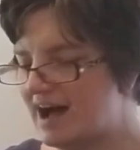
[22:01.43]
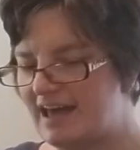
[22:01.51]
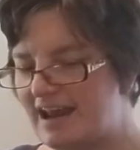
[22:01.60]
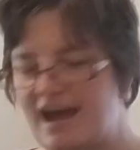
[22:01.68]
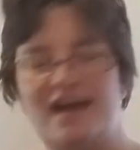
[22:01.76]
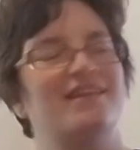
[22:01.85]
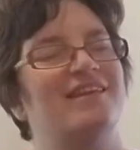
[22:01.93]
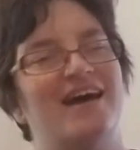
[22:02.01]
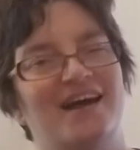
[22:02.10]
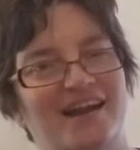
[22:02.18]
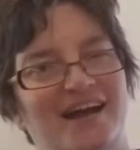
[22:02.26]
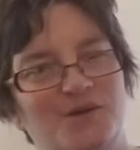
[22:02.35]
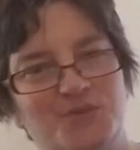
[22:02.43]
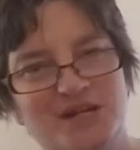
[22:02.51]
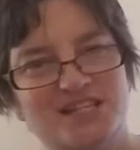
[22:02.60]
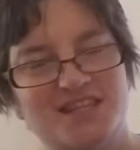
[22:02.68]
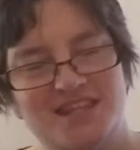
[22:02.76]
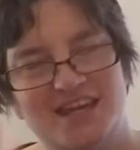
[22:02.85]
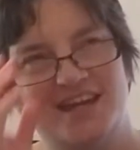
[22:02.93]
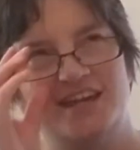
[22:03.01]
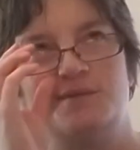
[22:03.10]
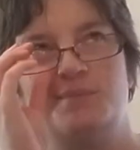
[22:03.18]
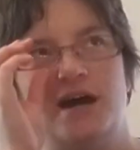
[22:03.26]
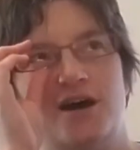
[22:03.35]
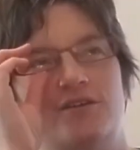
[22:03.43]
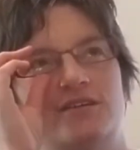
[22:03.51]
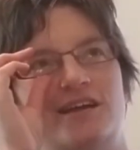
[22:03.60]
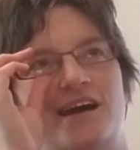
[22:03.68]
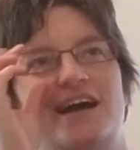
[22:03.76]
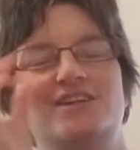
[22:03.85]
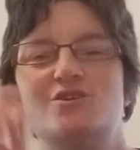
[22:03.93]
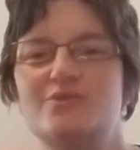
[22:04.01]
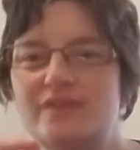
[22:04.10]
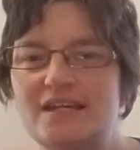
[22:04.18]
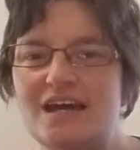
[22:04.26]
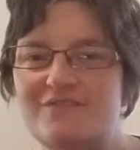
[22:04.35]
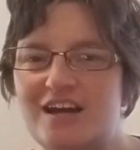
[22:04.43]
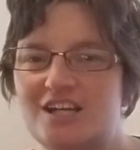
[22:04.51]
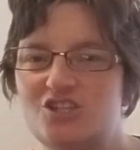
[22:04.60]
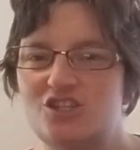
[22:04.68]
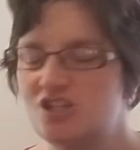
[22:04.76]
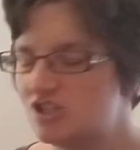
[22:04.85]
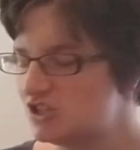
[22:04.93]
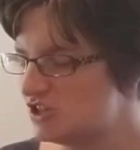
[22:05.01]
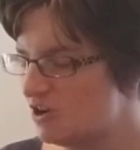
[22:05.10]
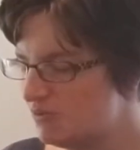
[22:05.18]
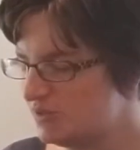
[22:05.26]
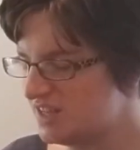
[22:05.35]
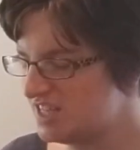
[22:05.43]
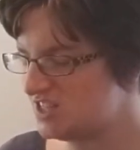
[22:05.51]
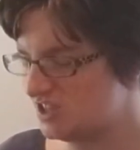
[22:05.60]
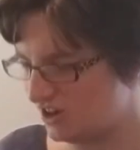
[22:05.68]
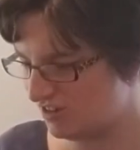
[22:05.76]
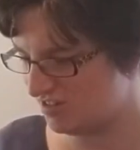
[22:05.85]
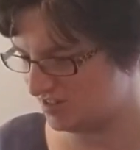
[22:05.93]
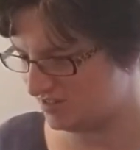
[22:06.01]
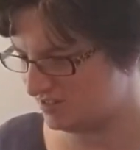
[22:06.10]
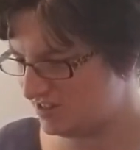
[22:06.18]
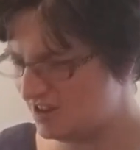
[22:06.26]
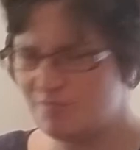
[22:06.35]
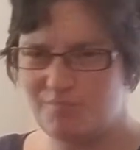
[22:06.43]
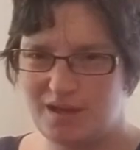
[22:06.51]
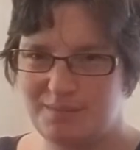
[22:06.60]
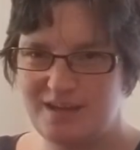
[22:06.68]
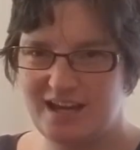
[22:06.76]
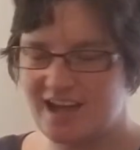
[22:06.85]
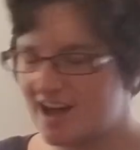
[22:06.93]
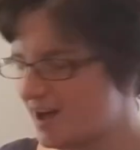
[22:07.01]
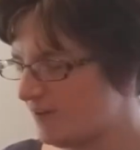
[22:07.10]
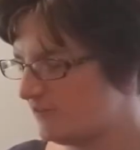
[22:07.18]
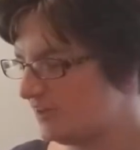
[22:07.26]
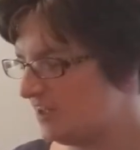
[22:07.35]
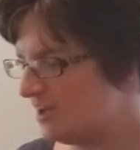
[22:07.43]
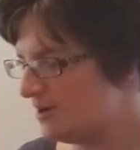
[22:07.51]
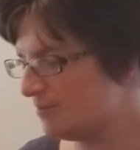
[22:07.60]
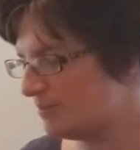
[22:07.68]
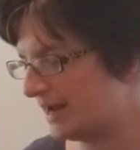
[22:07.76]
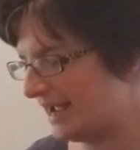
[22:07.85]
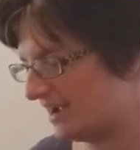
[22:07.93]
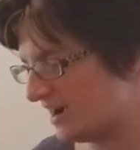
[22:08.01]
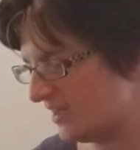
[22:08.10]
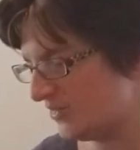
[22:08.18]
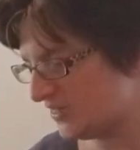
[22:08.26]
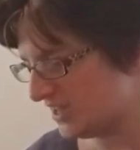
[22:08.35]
and I went thinking about, I don't think I've actually shown this yarn. Maybe I have. But I got